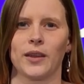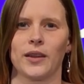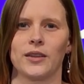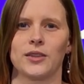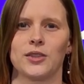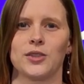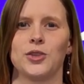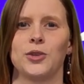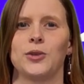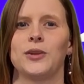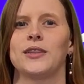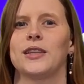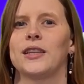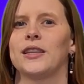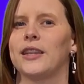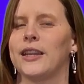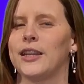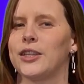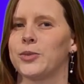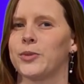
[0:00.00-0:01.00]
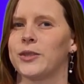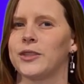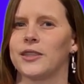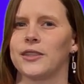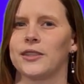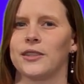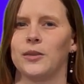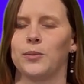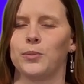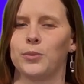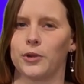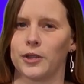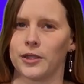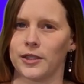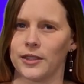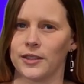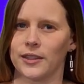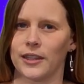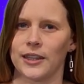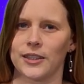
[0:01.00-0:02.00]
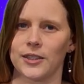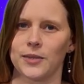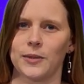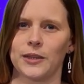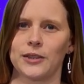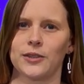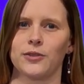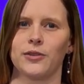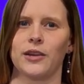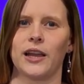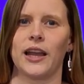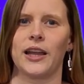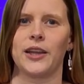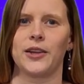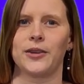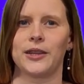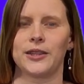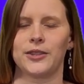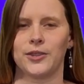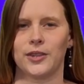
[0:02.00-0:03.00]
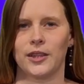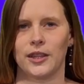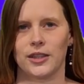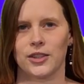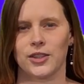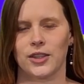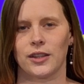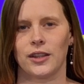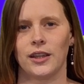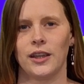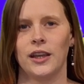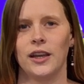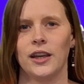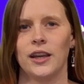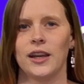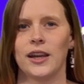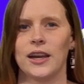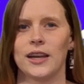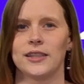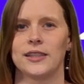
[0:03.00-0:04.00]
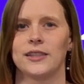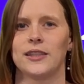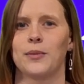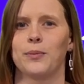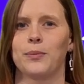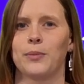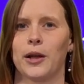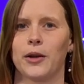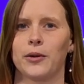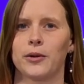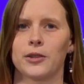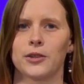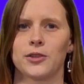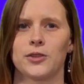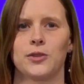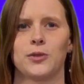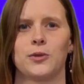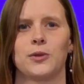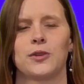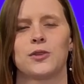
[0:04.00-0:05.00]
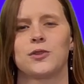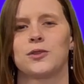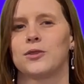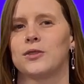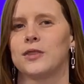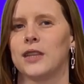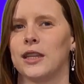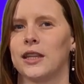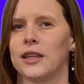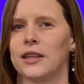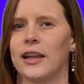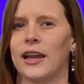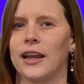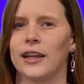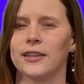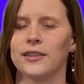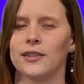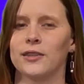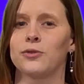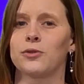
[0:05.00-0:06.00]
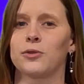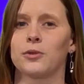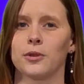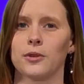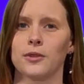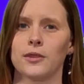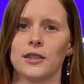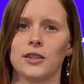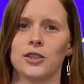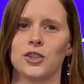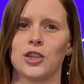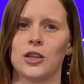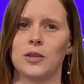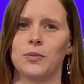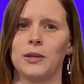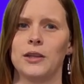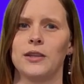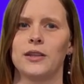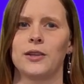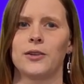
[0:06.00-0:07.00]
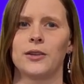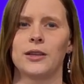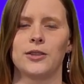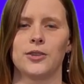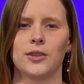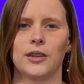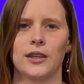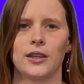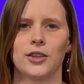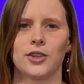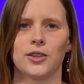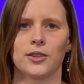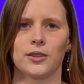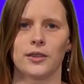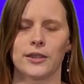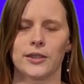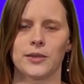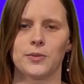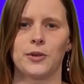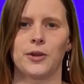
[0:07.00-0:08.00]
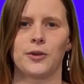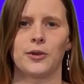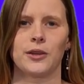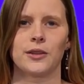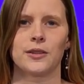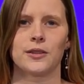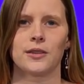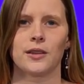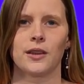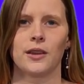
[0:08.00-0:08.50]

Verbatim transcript: Student engagement is an important aspect of higher education, as it empowers students to take an active role in shaping their educational experience.